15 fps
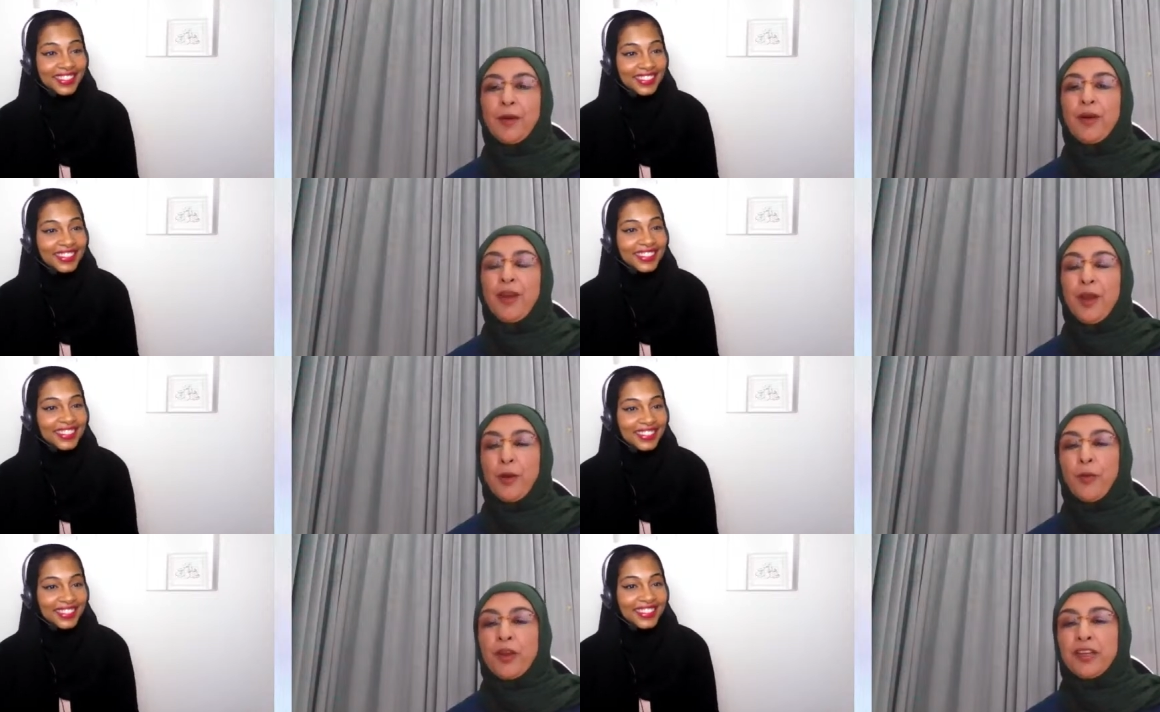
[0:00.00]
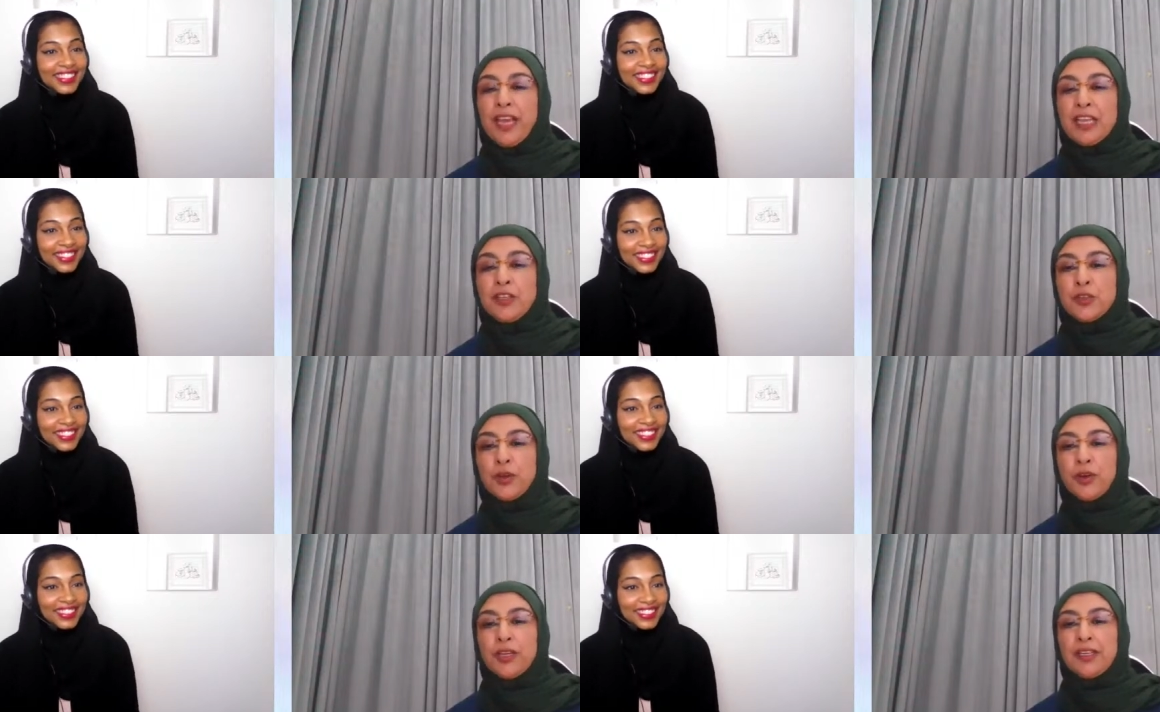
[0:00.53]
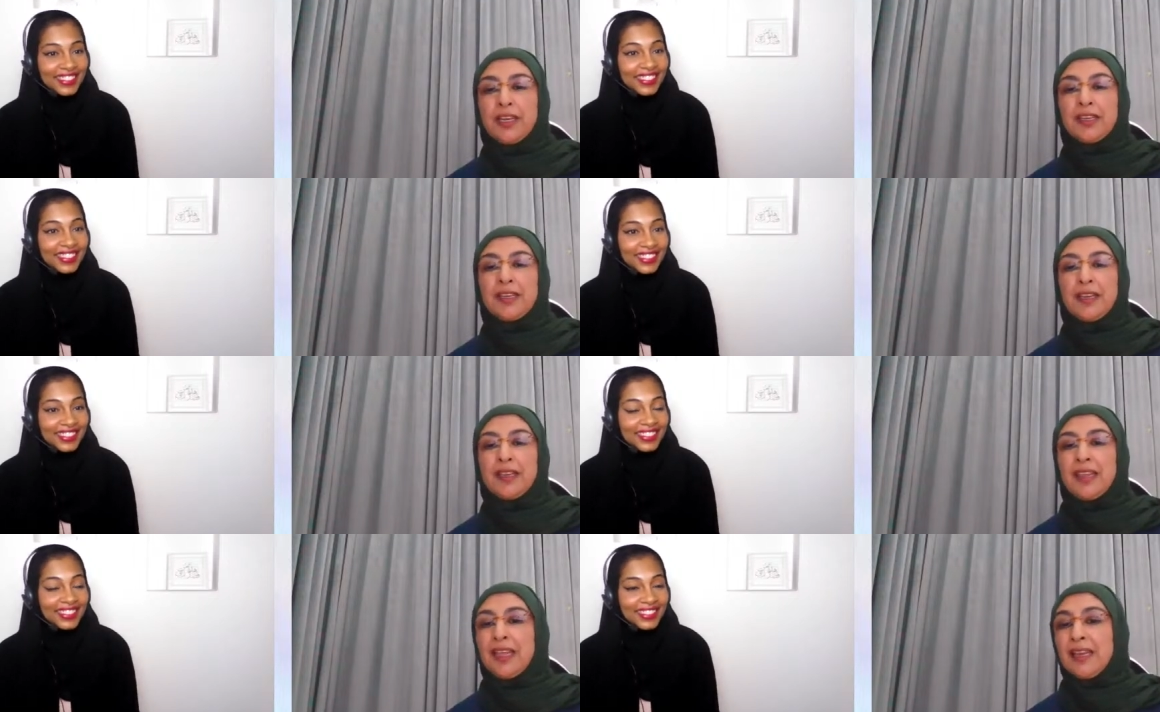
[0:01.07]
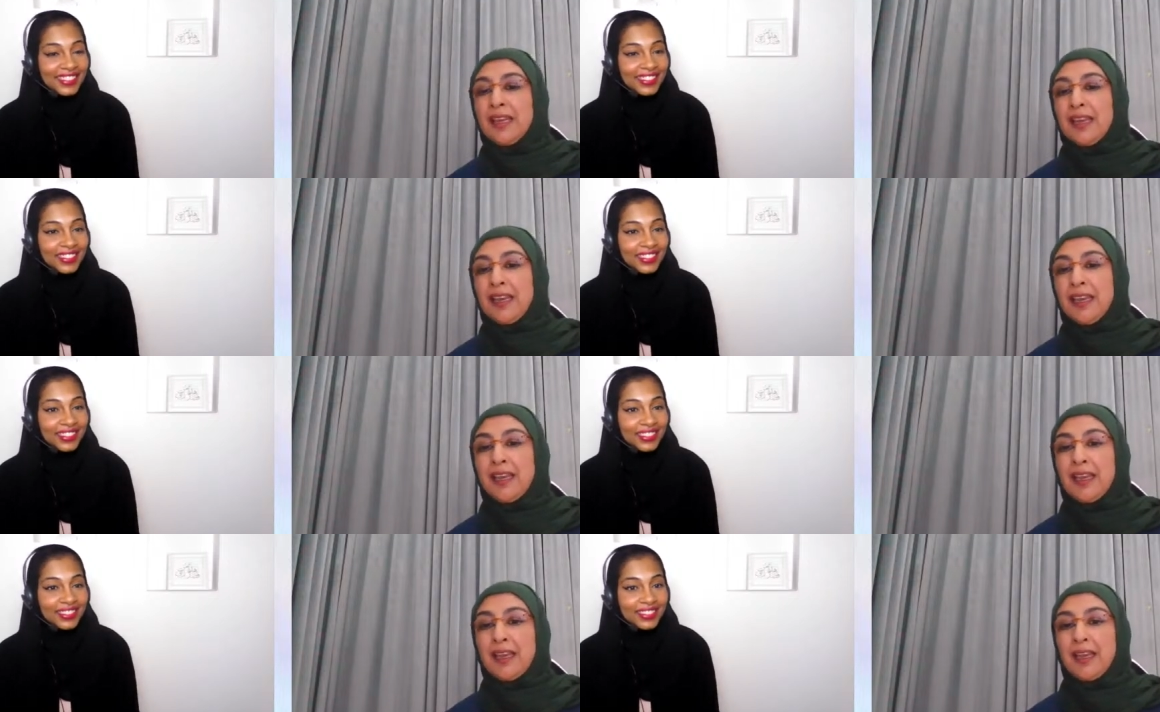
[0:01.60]
Speaker 1: Yeah, when I joined it,
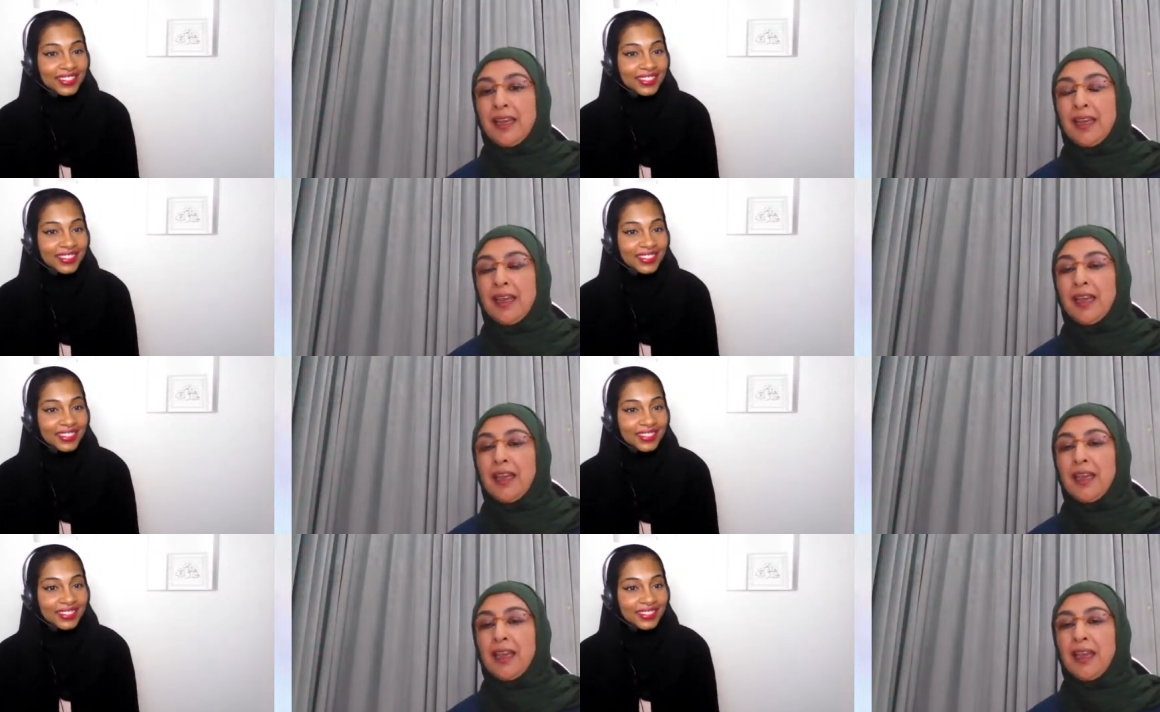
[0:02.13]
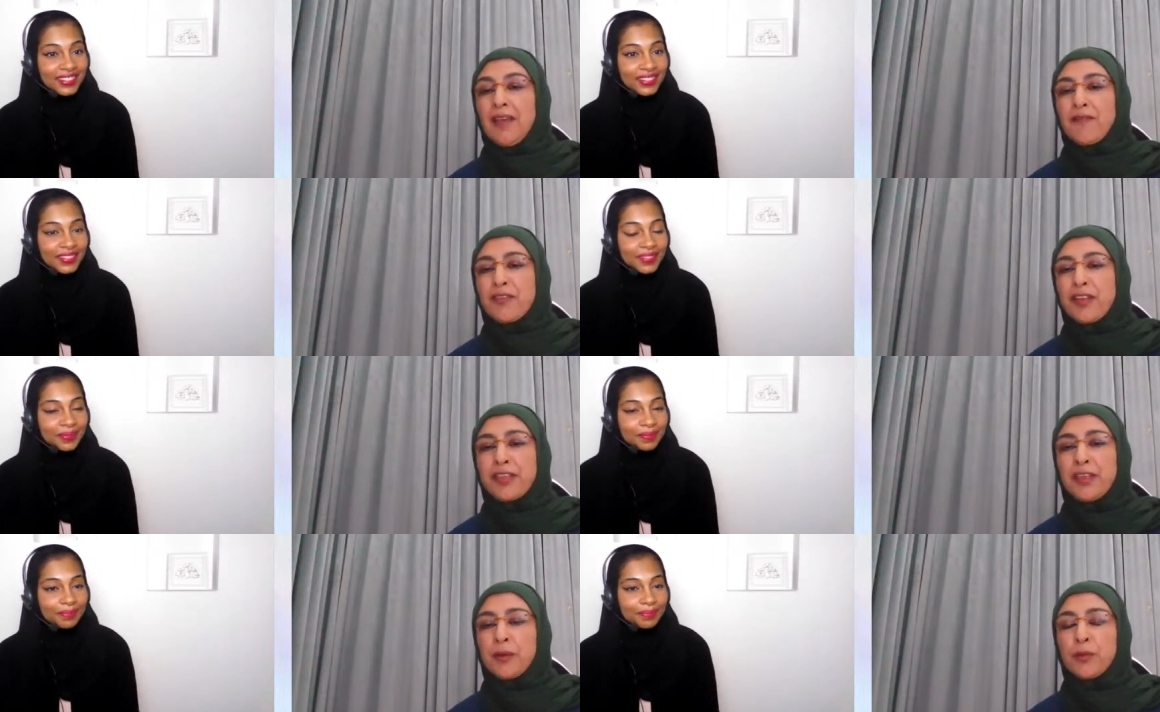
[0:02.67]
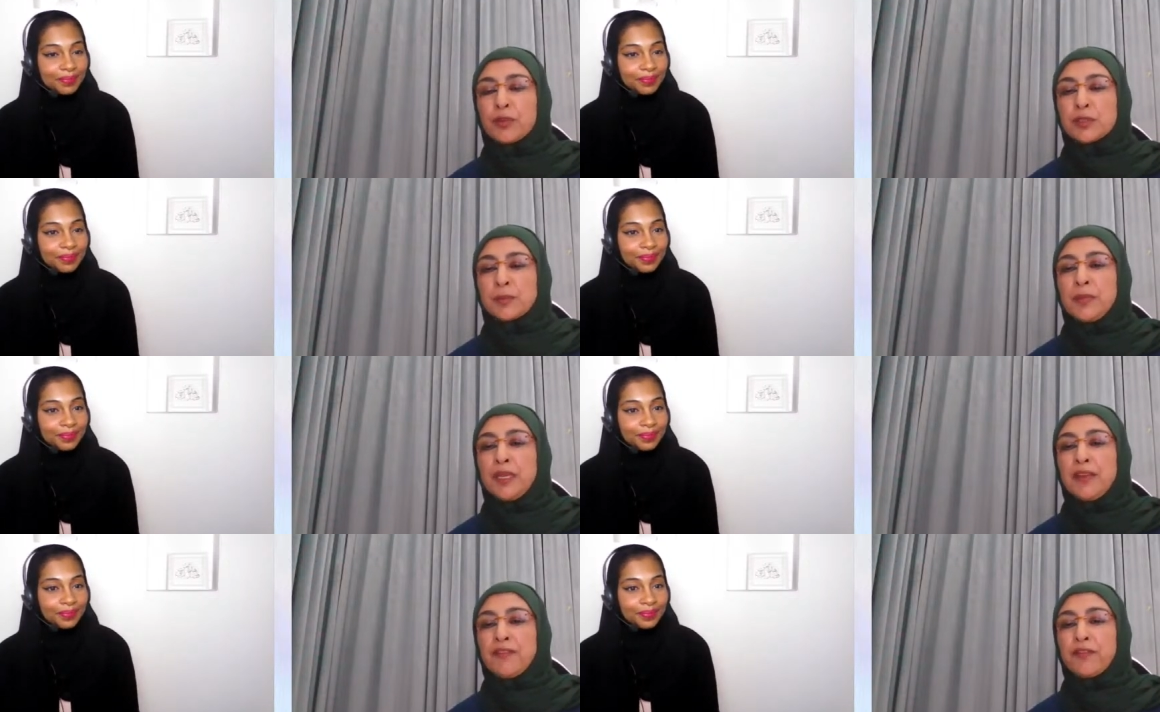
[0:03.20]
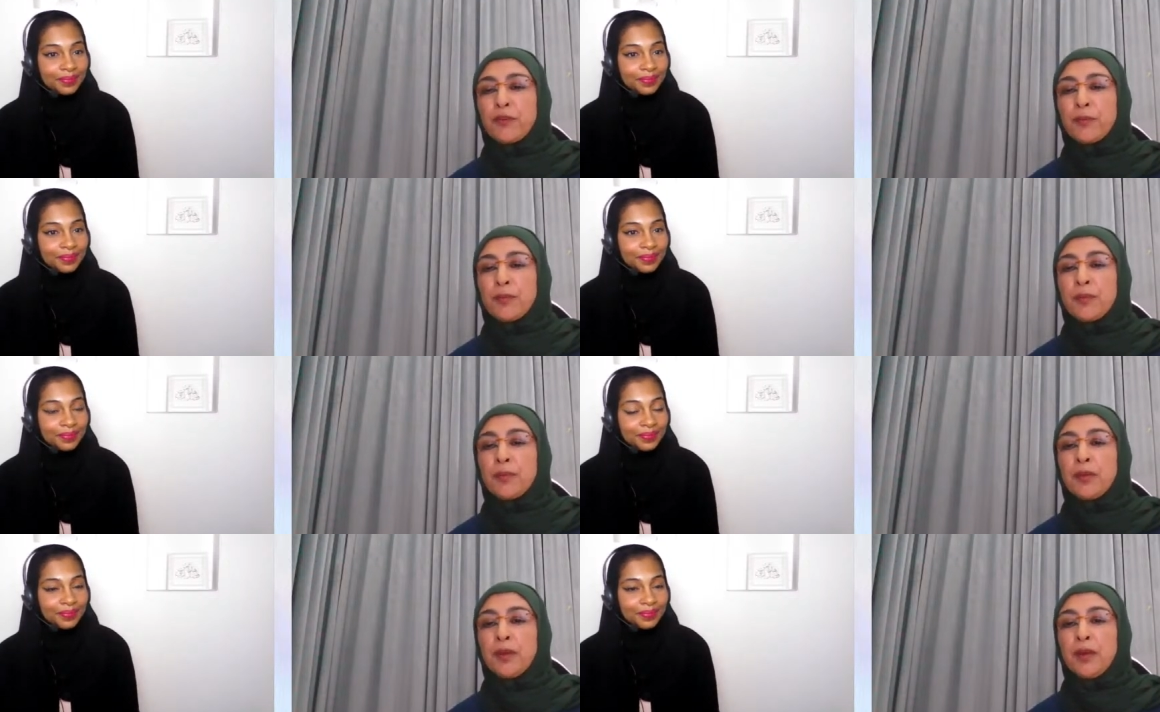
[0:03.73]
then uh, everything was me
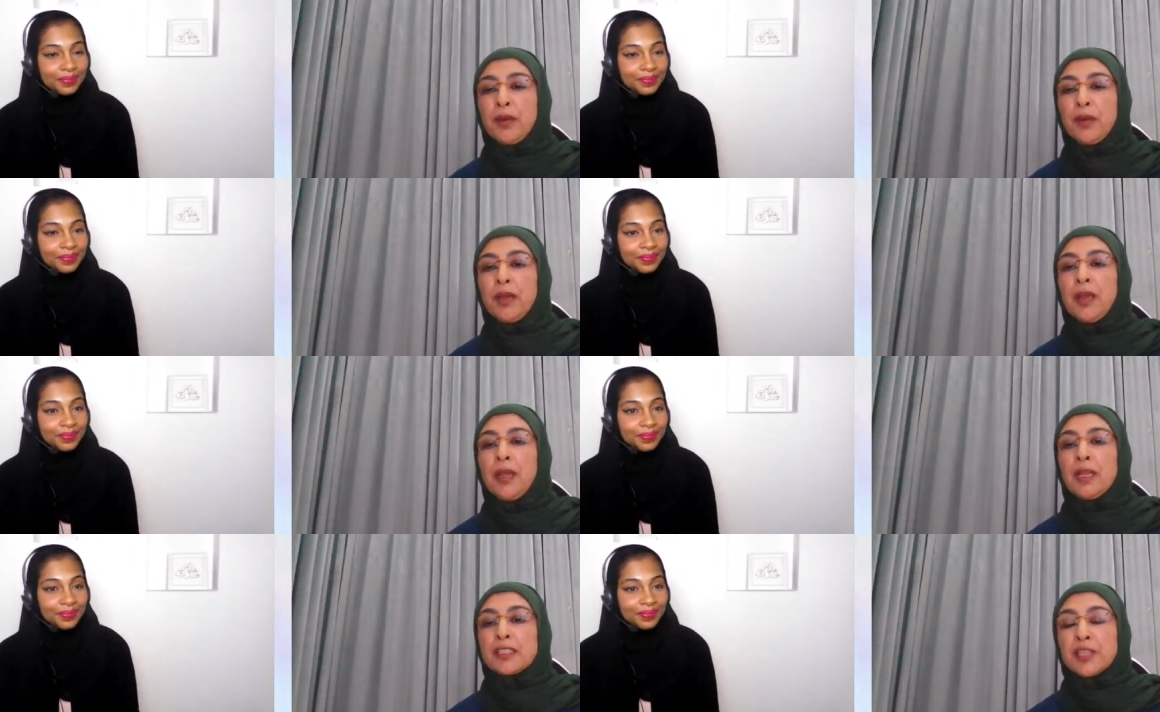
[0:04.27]
from uh,